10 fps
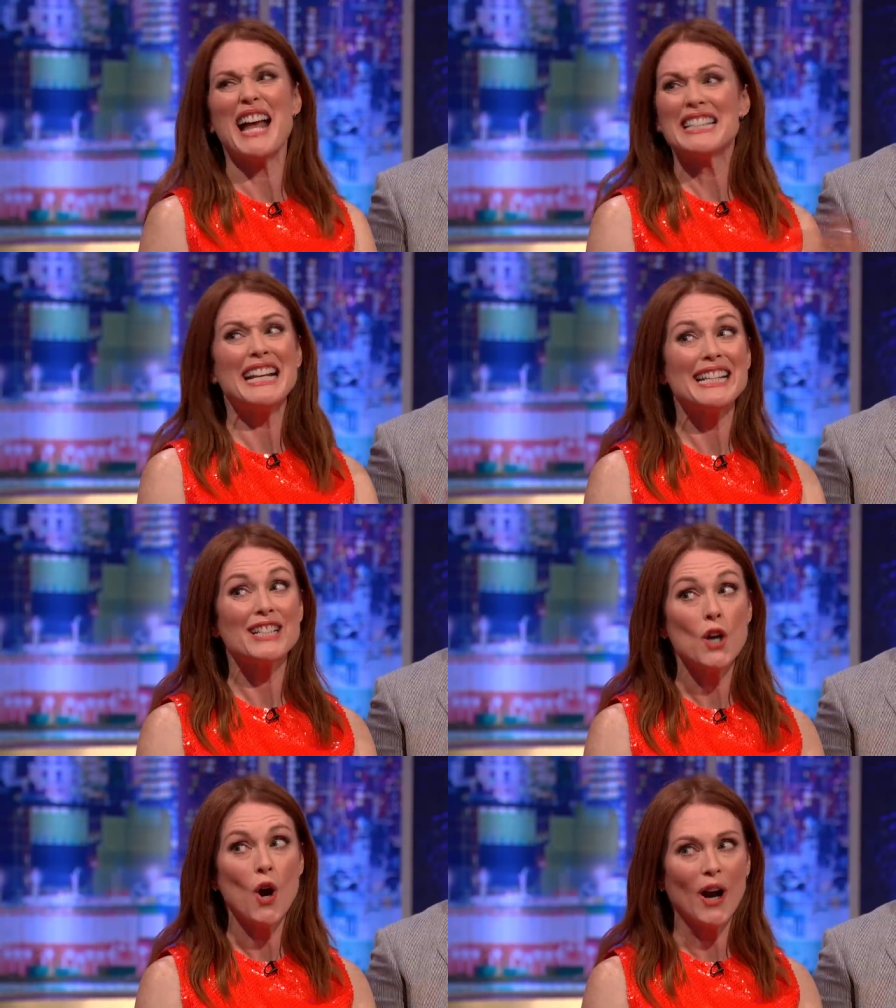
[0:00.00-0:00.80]
that's the end of
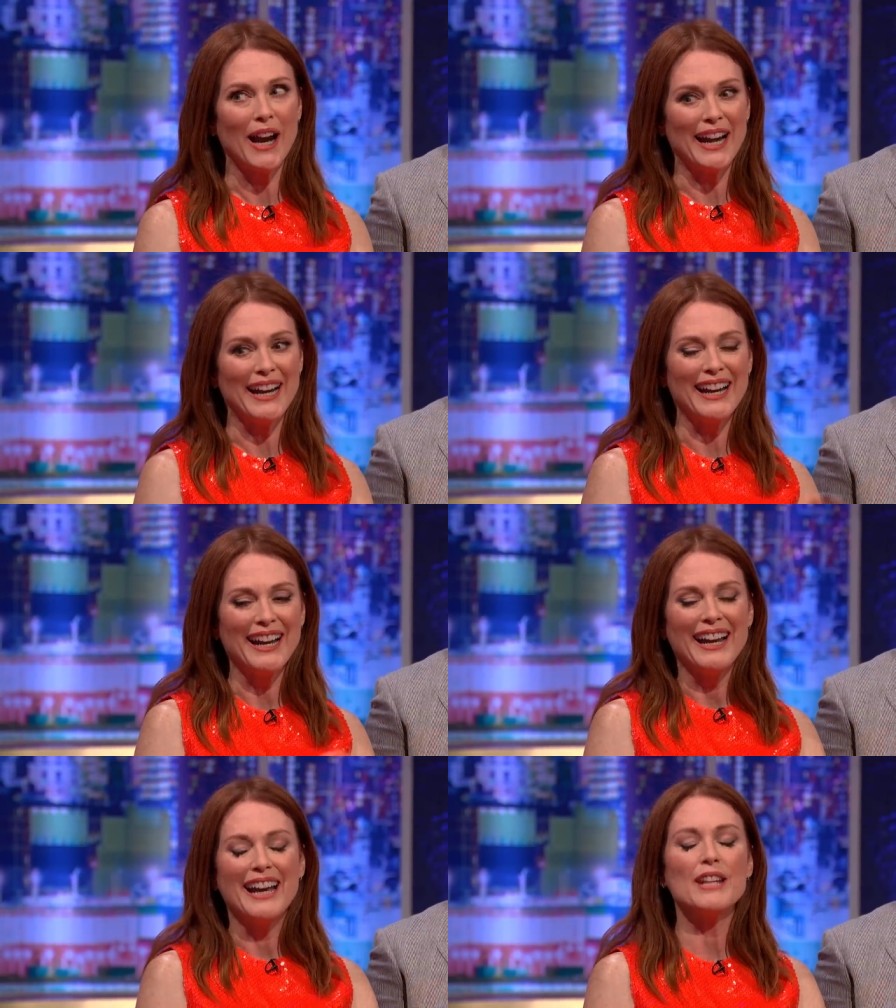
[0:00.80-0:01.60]
the
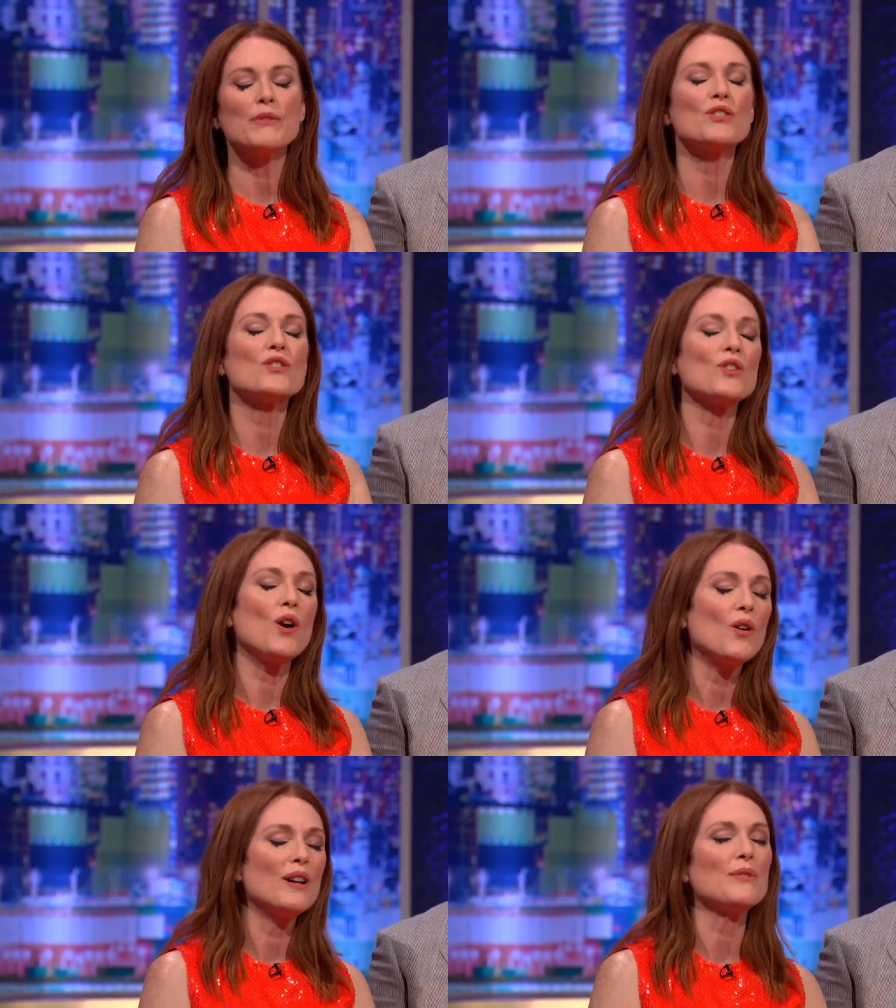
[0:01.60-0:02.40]
story. he was
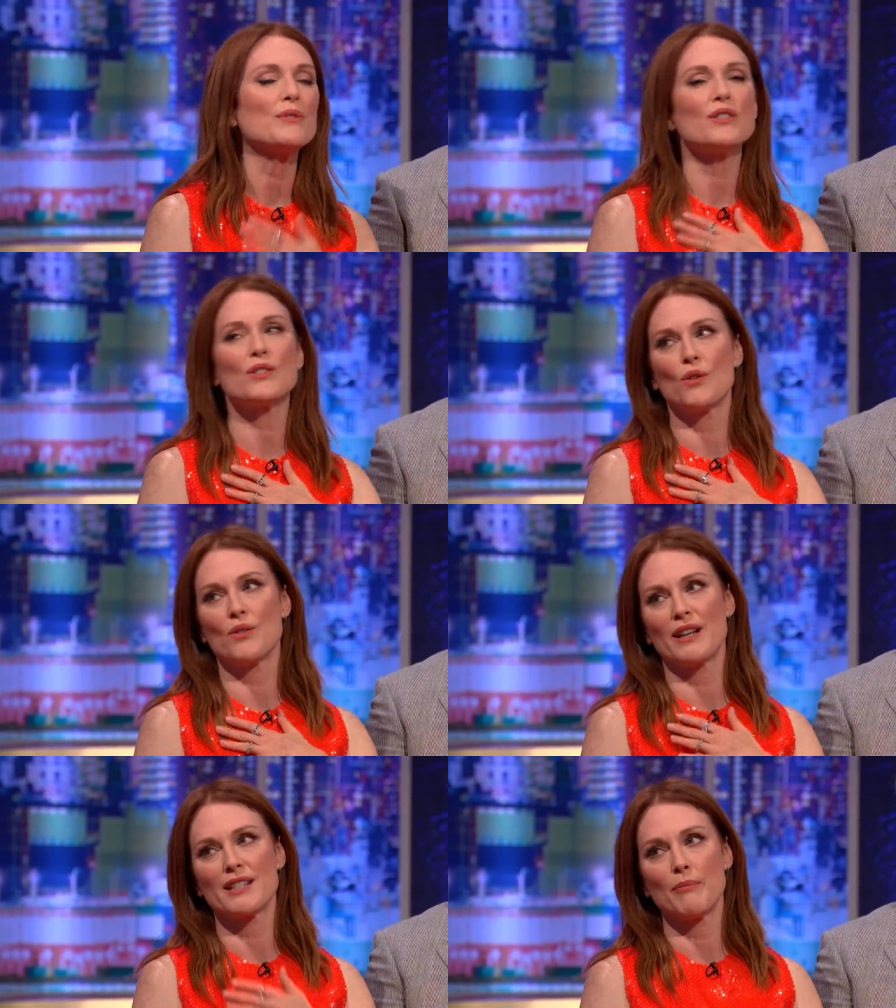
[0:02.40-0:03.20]
so he was so
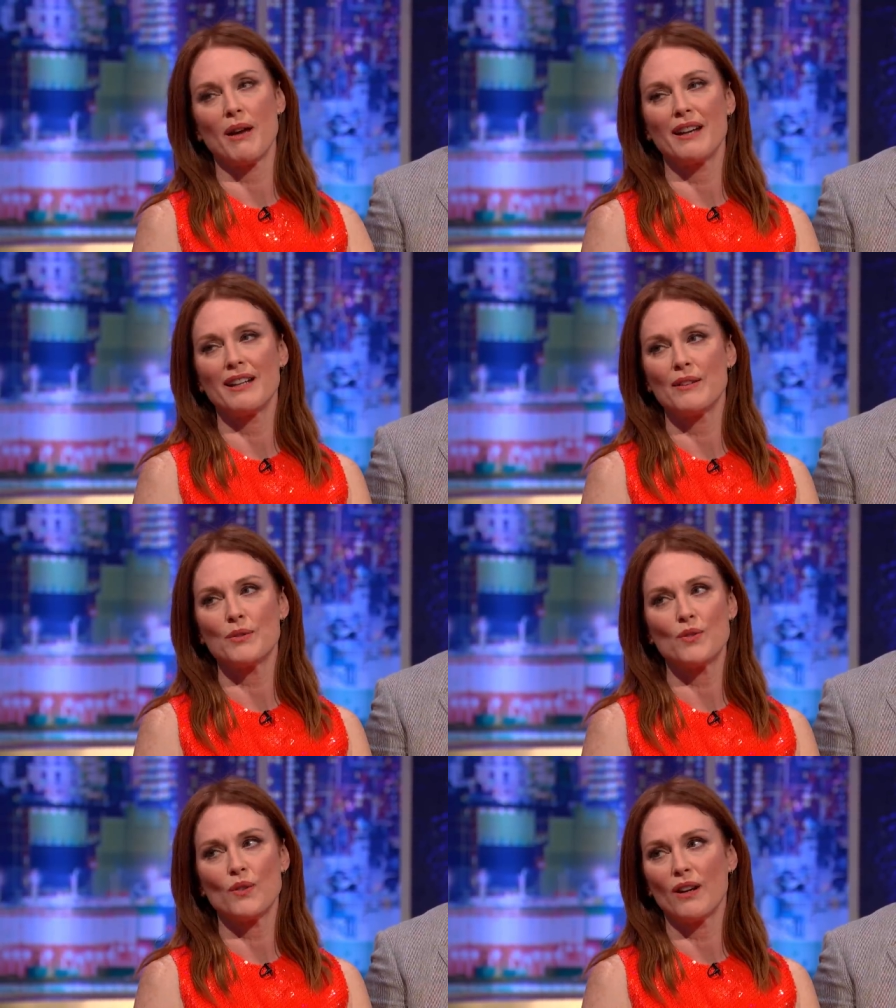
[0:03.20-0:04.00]
nice about it. He
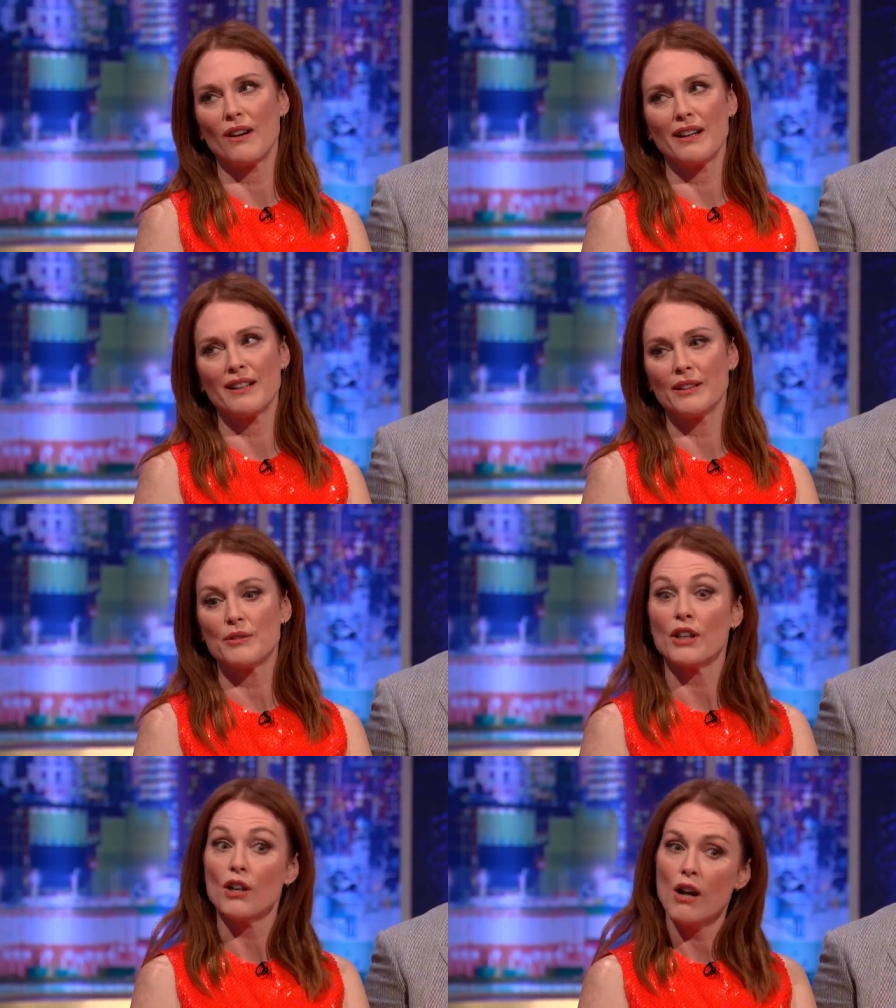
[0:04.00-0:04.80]
was very he was like,